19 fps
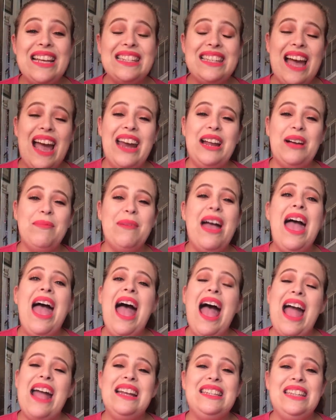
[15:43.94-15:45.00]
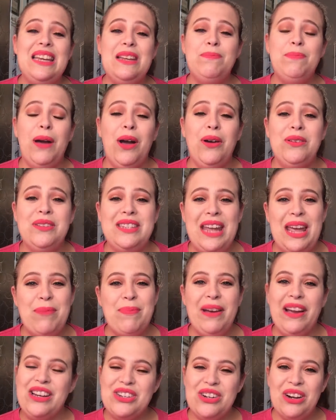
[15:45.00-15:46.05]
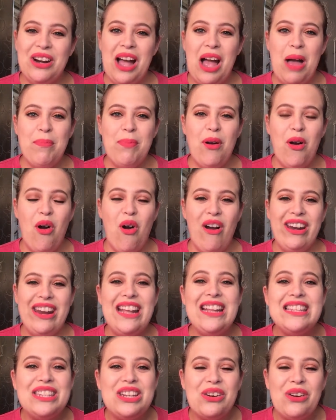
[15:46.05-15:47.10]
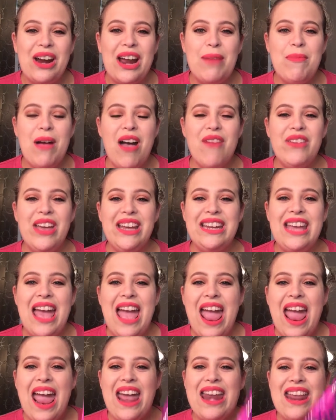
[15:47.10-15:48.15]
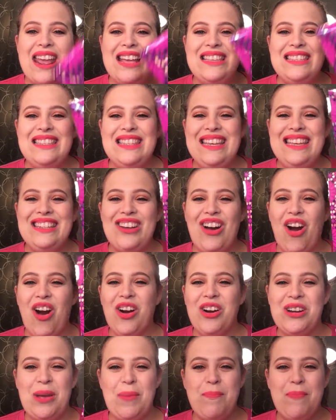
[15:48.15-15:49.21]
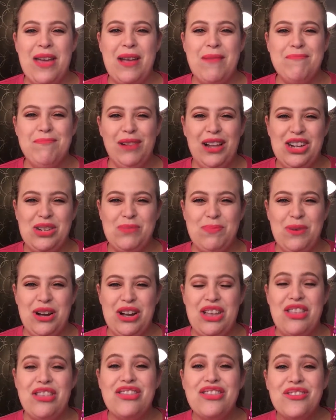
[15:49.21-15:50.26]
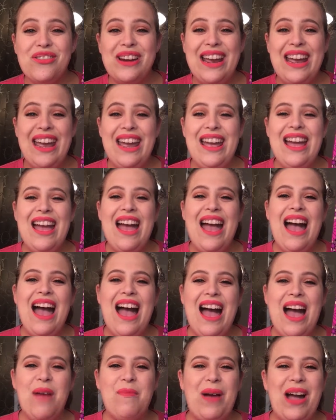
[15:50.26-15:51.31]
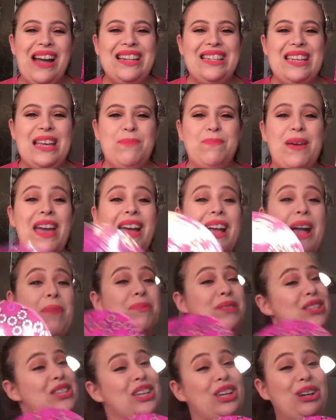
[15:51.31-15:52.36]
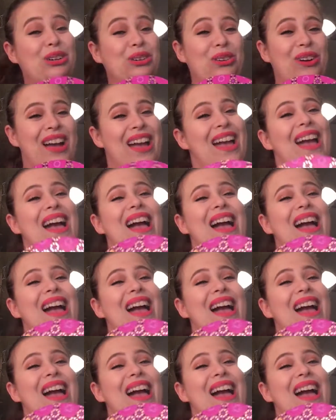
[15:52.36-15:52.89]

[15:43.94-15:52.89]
next item, I did post a picture up on Instagram of it. It is the Tarte Big Blush Book 3. I did pick up 2.